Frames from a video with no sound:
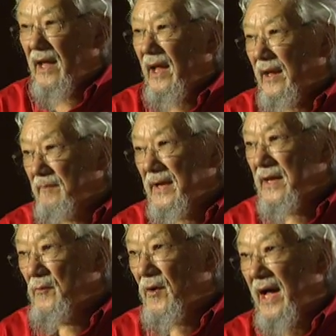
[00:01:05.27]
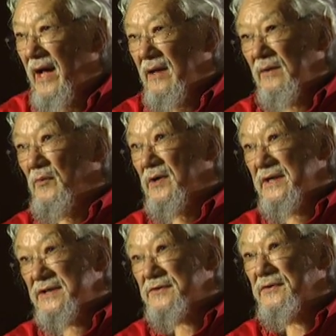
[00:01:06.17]
And meanwhile, we're
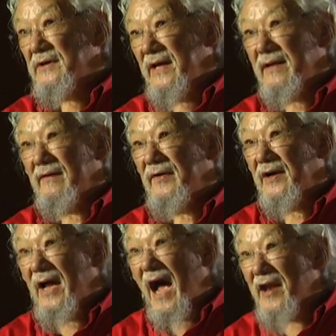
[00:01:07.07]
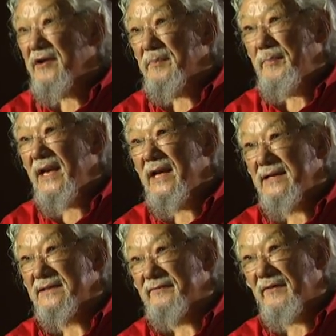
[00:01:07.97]
destroying the very
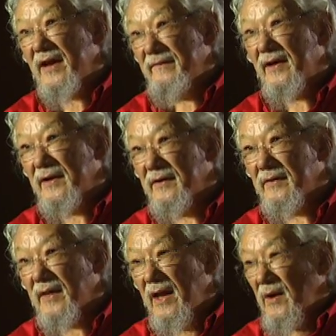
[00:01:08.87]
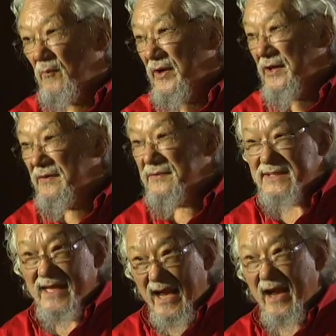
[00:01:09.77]
underpinnings of life on Earth. We use
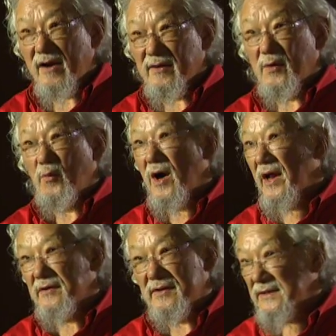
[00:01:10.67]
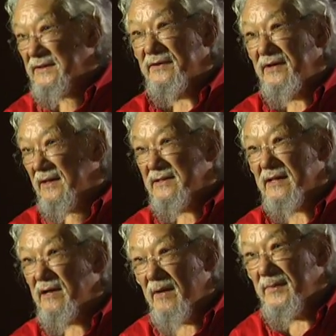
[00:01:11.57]
the air, the water, the soil as a
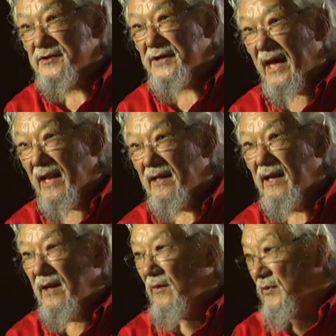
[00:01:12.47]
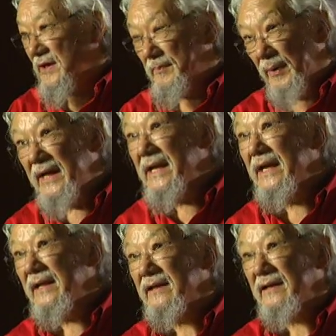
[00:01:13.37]
garbage can. We're
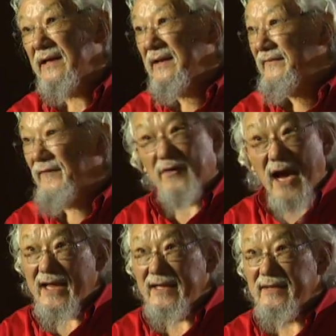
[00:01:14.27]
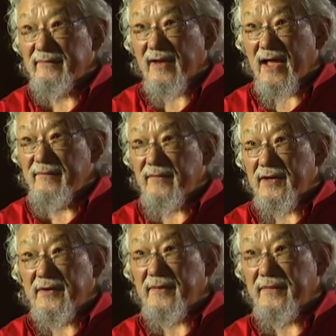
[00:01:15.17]
depleting the variety of life
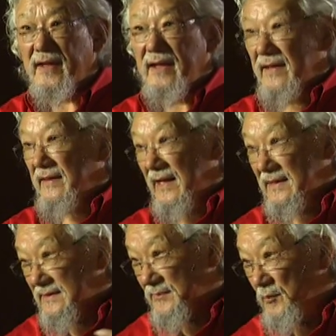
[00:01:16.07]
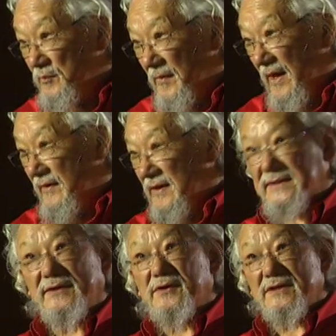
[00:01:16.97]
on Earth that is the
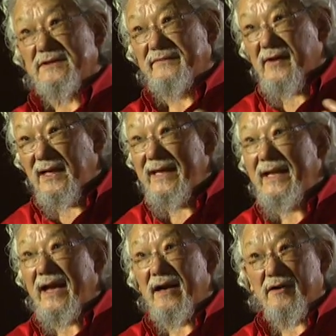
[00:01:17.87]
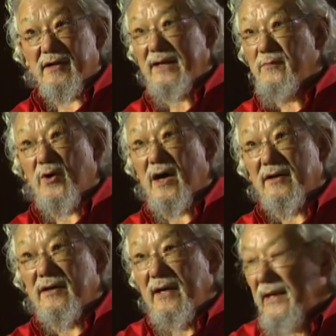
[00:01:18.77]
source of clean air, clean water,